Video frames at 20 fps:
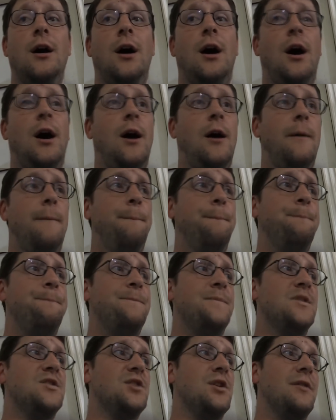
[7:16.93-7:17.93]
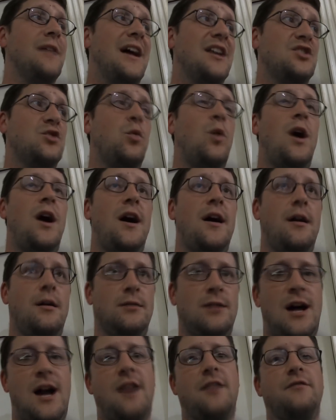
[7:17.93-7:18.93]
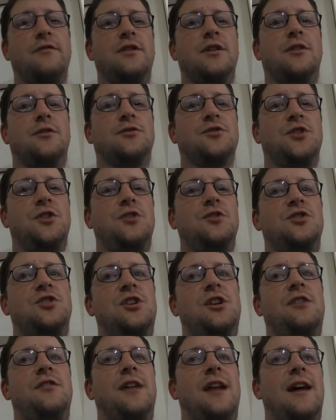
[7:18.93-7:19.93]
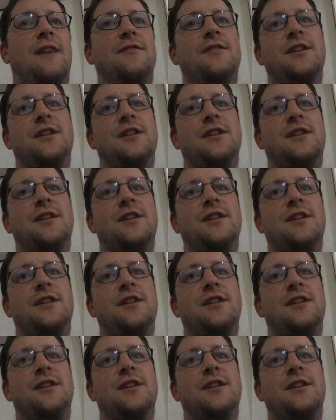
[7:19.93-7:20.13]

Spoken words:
So that's why a lot of the vehicles that you see that have